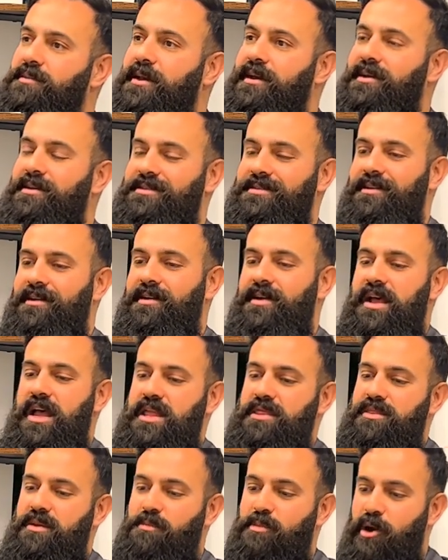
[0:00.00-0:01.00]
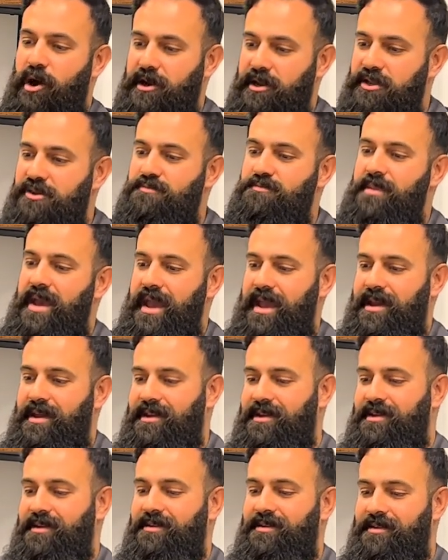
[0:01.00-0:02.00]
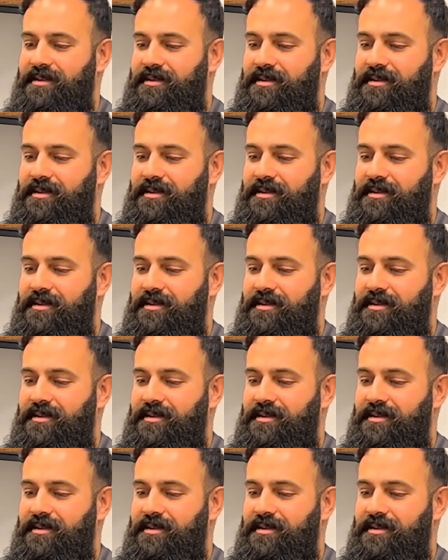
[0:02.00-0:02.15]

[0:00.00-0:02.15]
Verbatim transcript: because the part you make,